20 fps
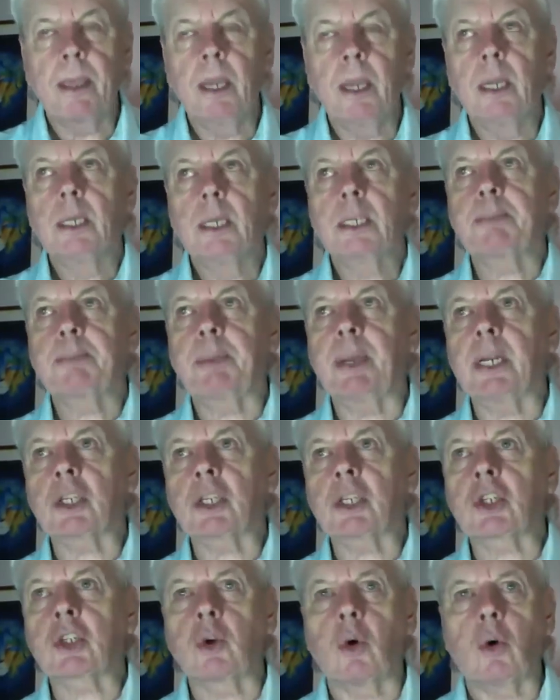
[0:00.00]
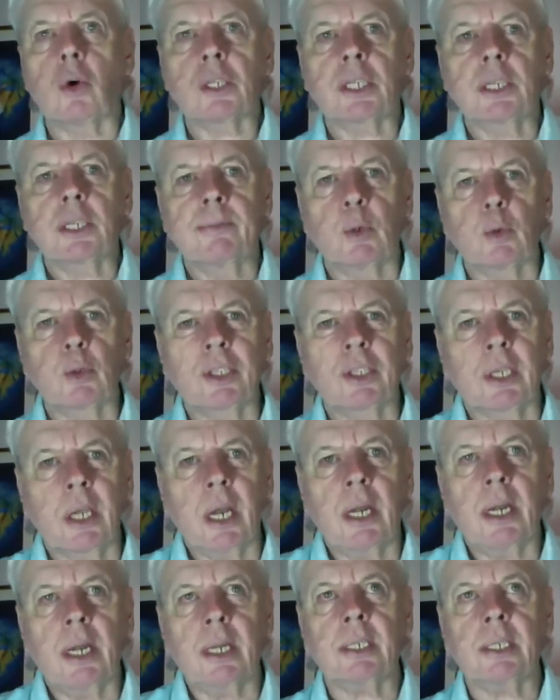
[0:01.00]
It's been a source of
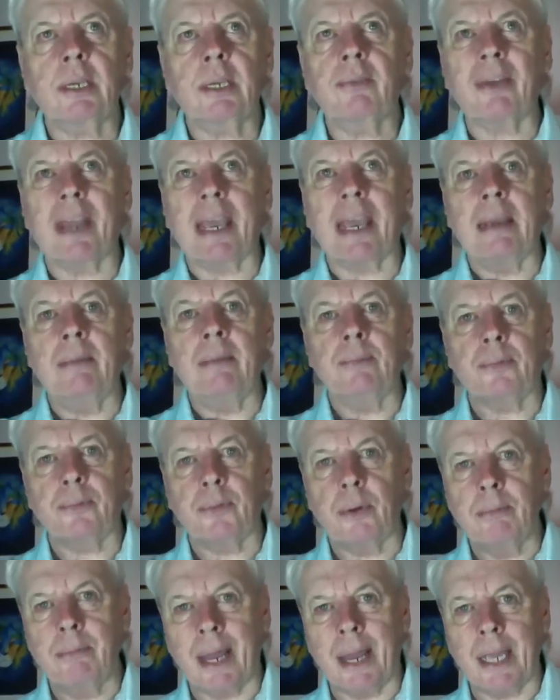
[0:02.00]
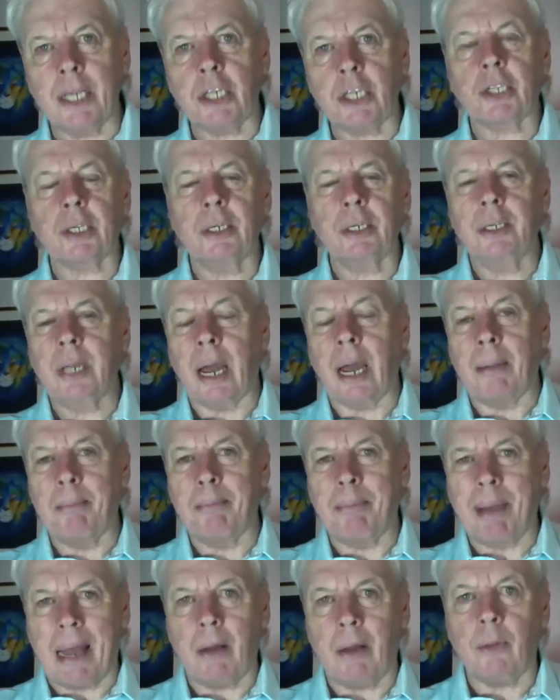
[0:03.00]
alternative information
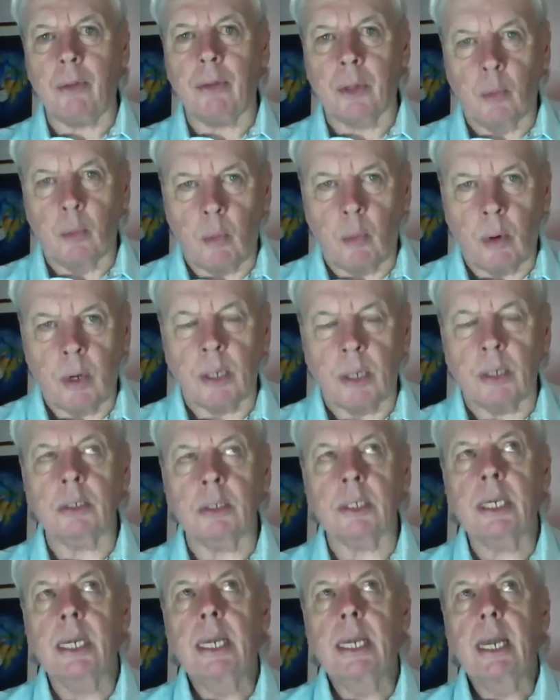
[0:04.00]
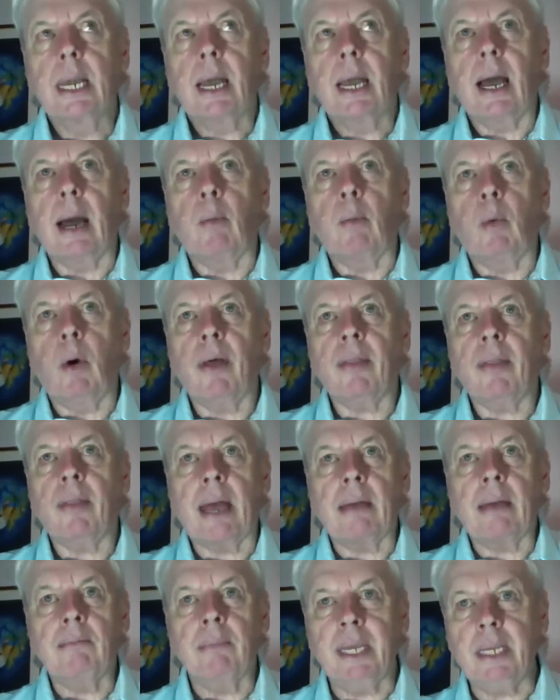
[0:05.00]
about the world. And what
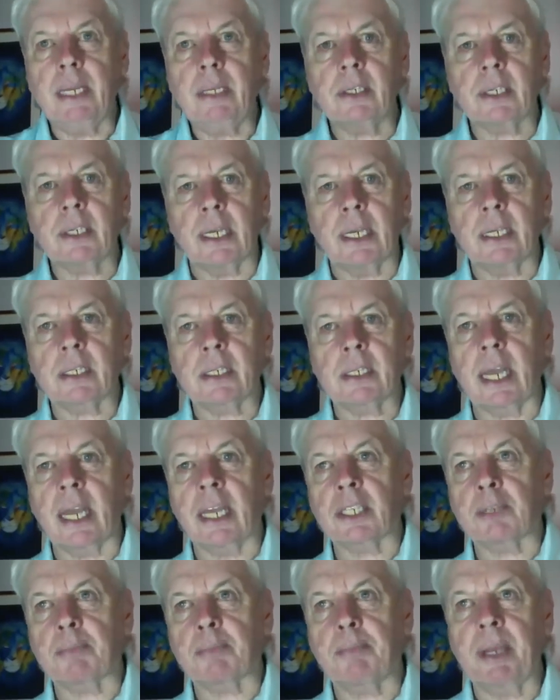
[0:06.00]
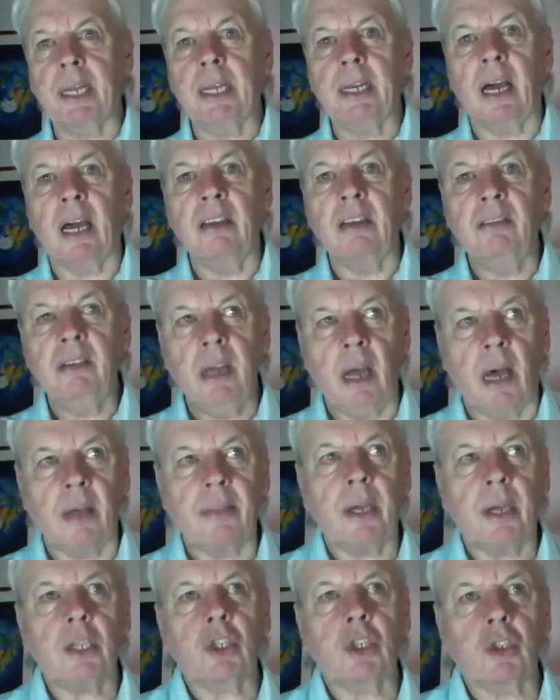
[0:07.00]
that means is it's been
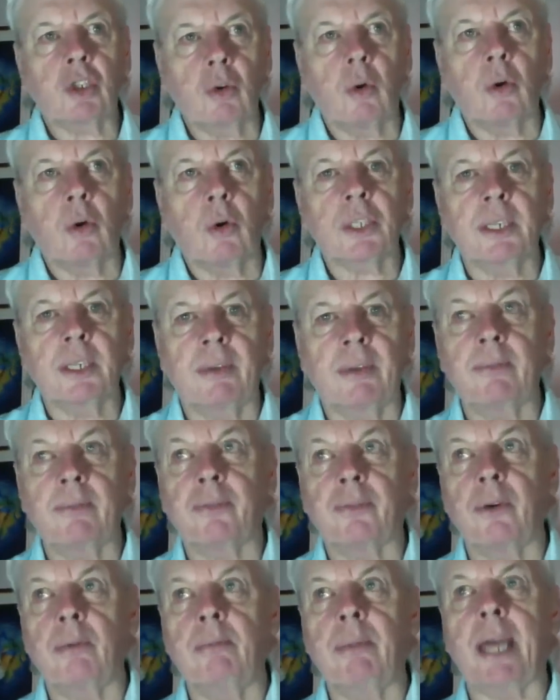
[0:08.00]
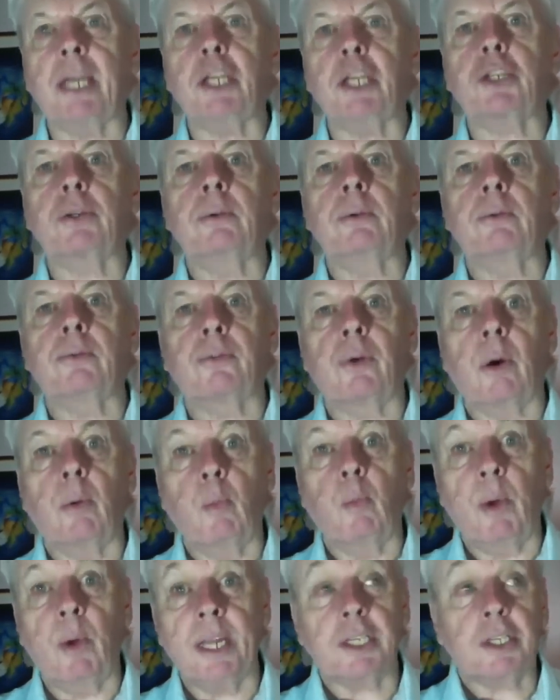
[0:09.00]
another source of information
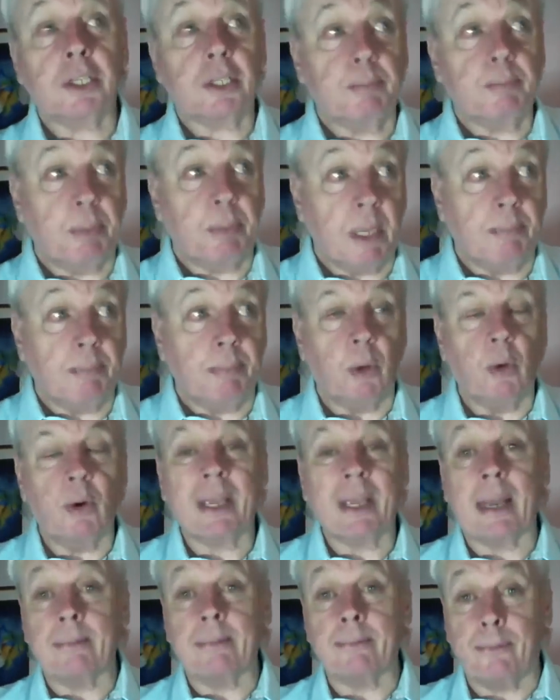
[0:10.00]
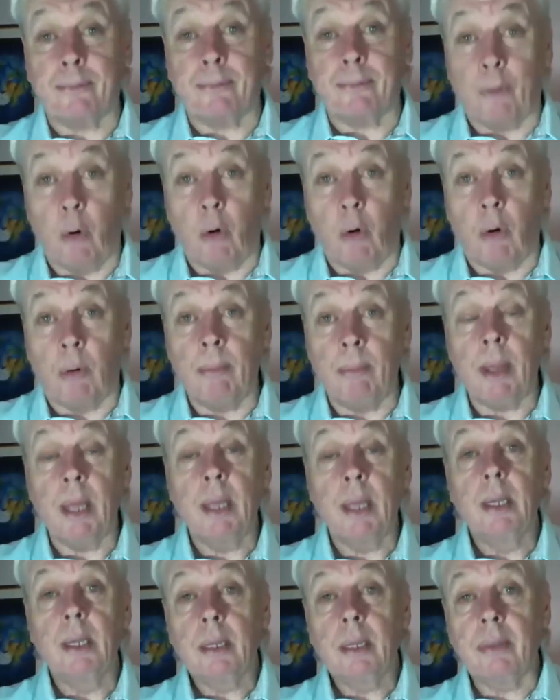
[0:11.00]
from which people can form
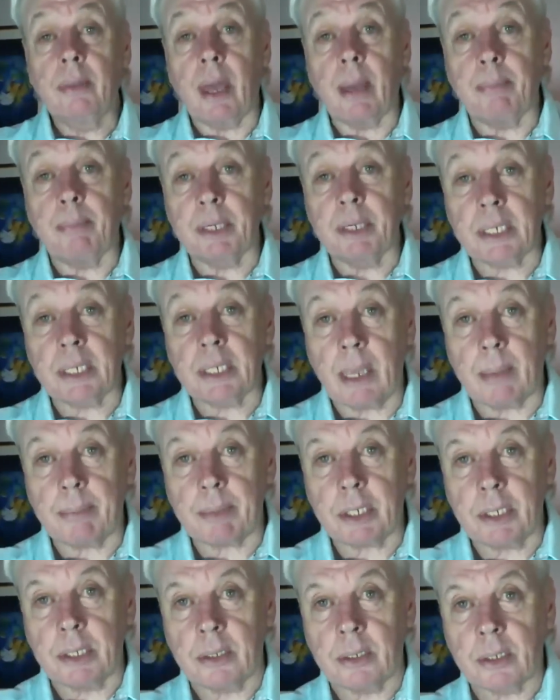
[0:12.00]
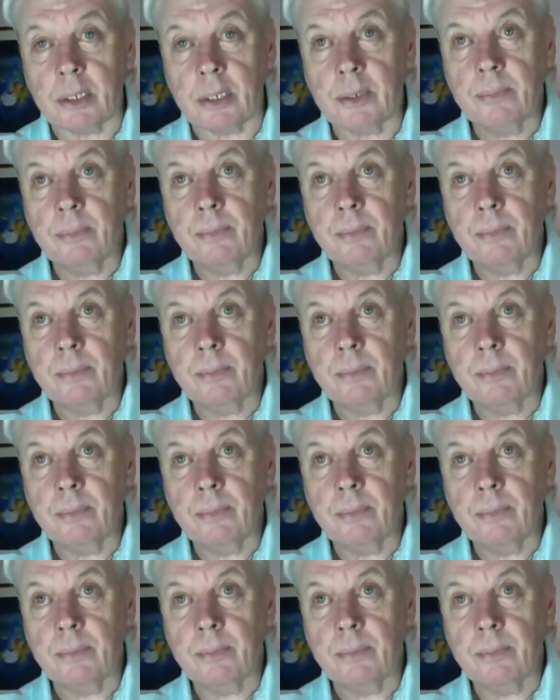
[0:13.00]
their perceptions.